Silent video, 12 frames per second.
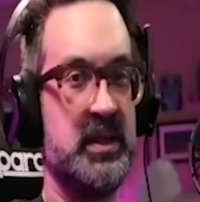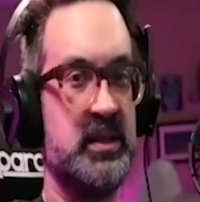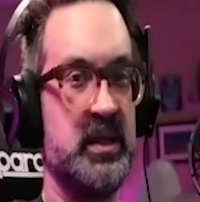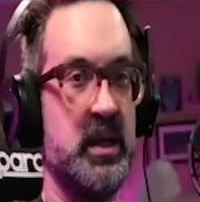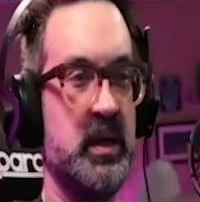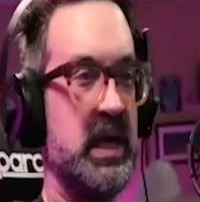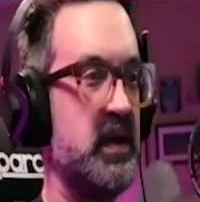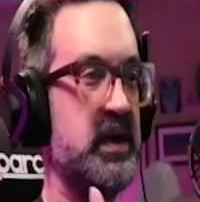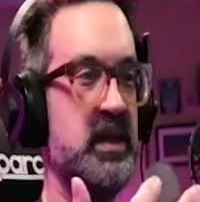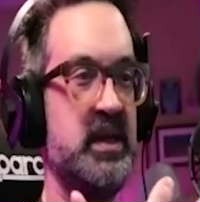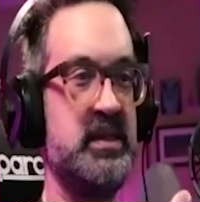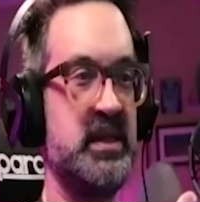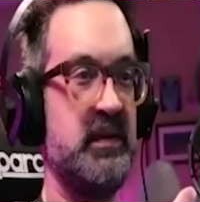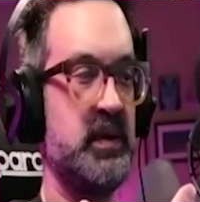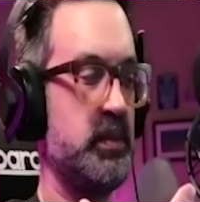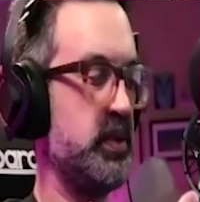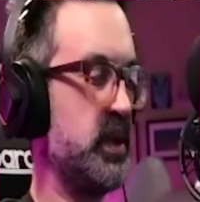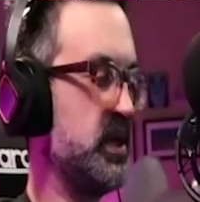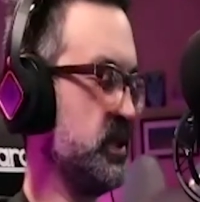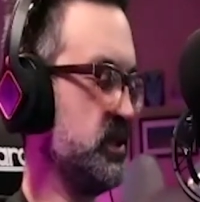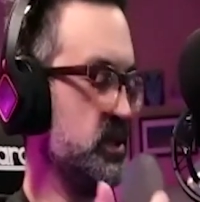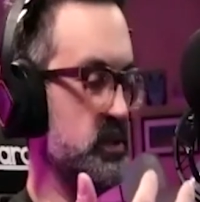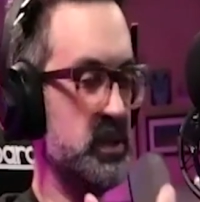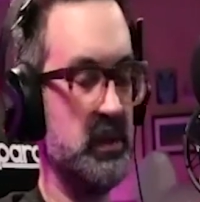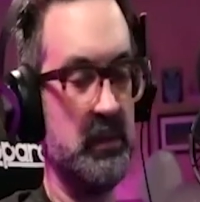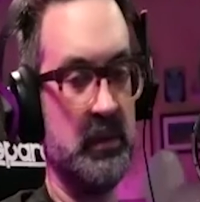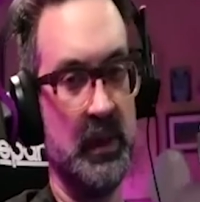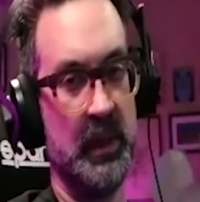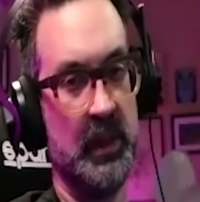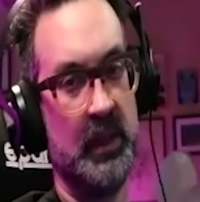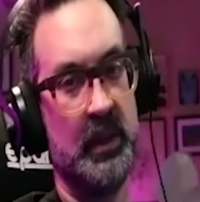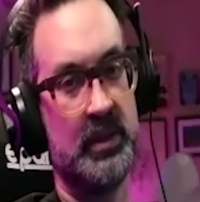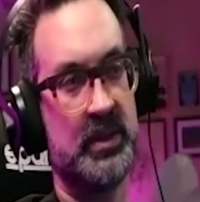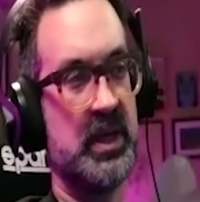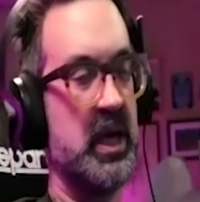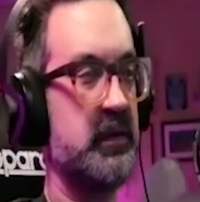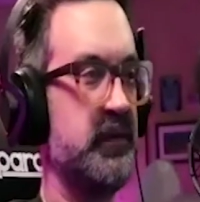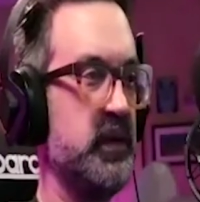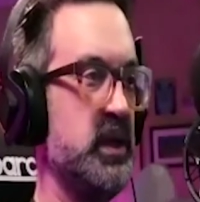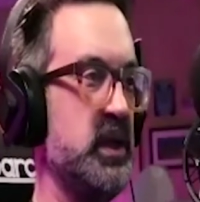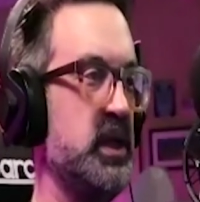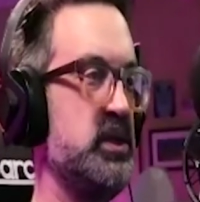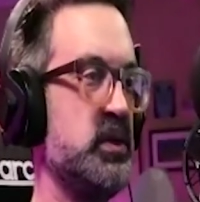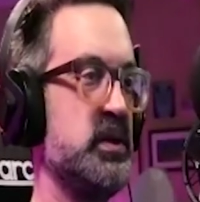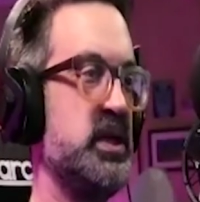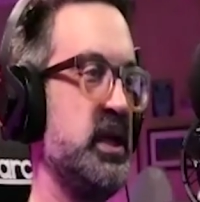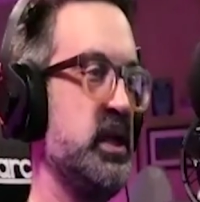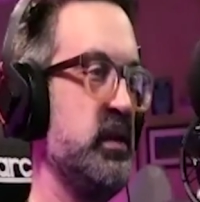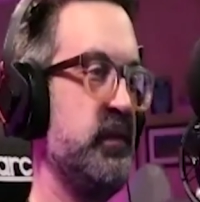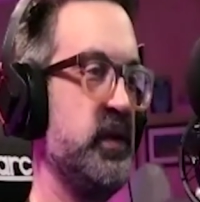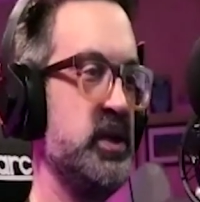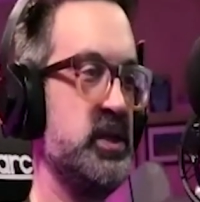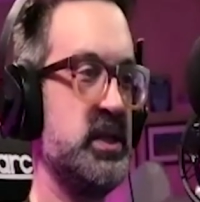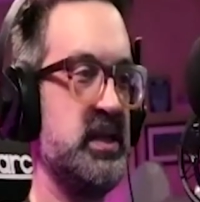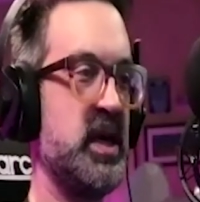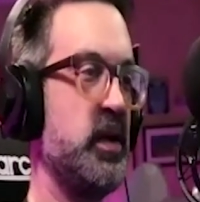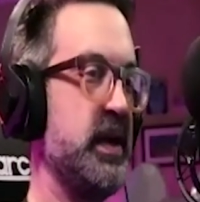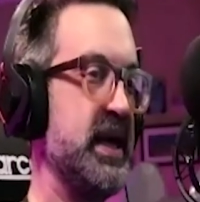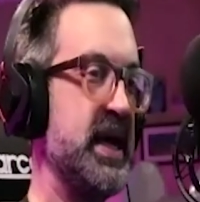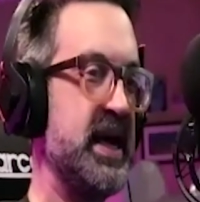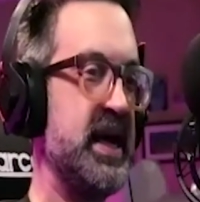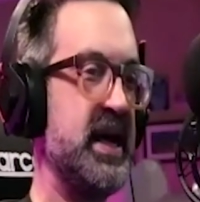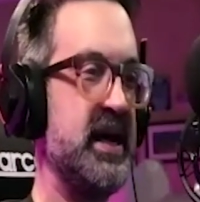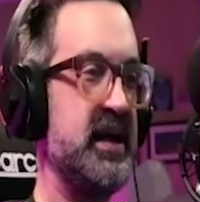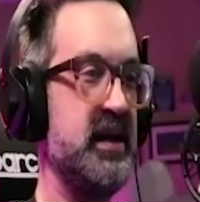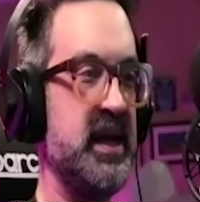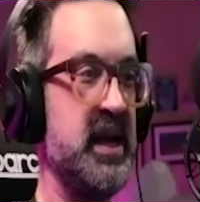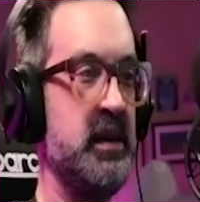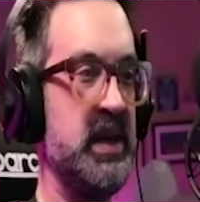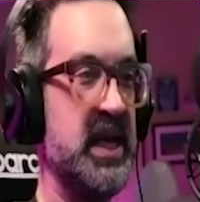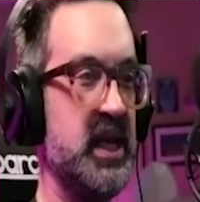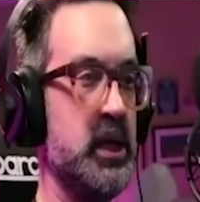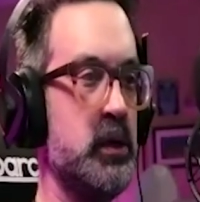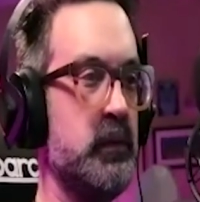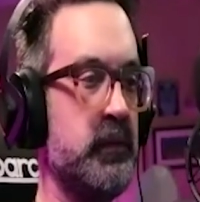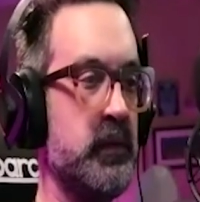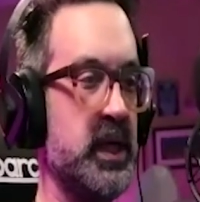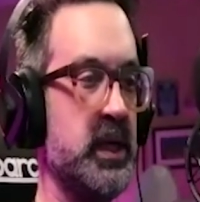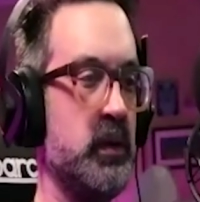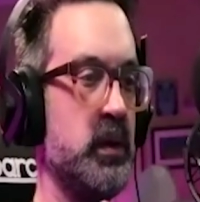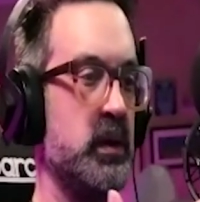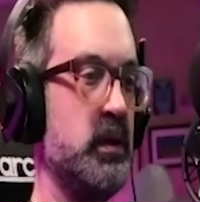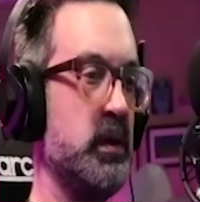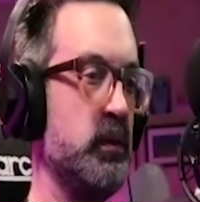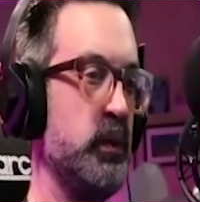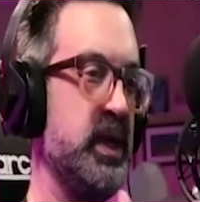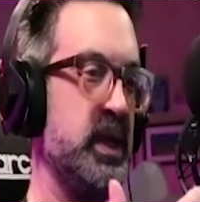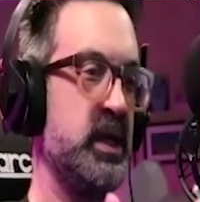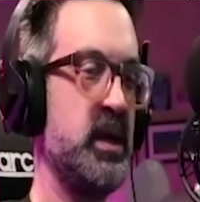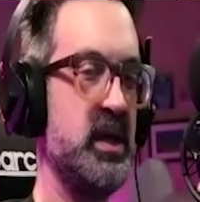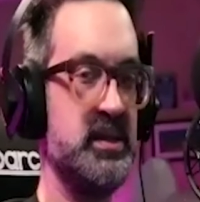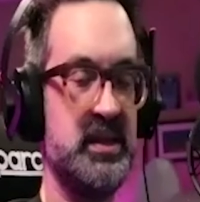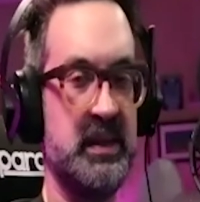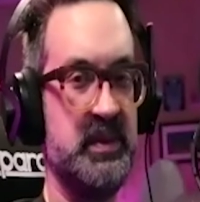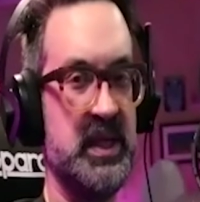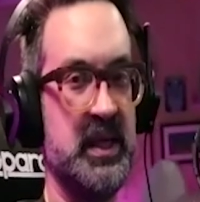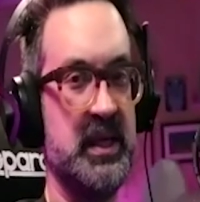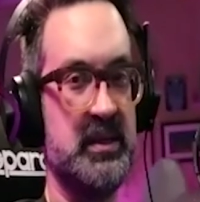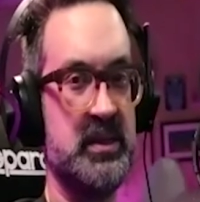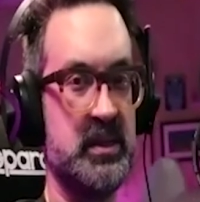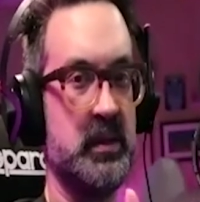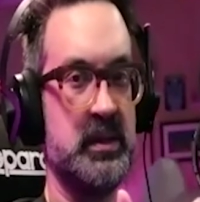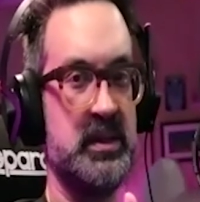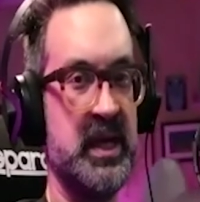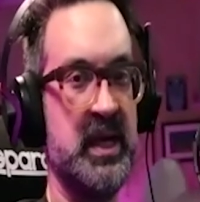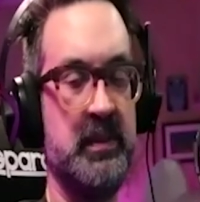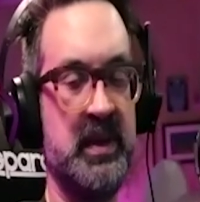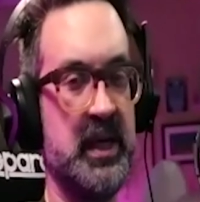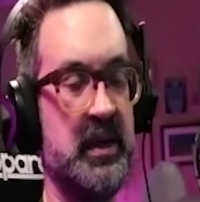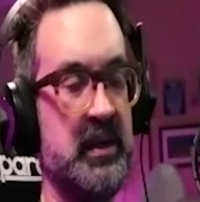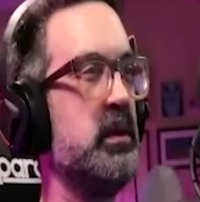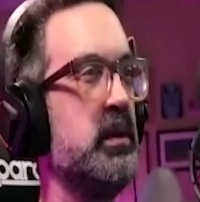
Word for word: You know, how can they save their projects? Using stock footage, or taking the mm-hmm. footage that they already had and animating over it, or or reconcepting it so it's animated.